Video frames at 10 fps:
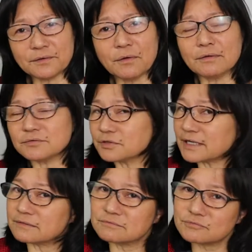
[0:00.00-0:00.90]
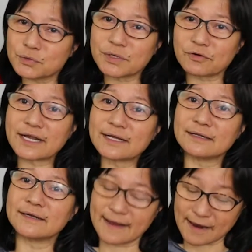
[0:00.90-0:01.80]
or you can do it
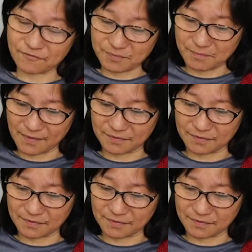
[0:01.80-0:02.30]
regularly every month,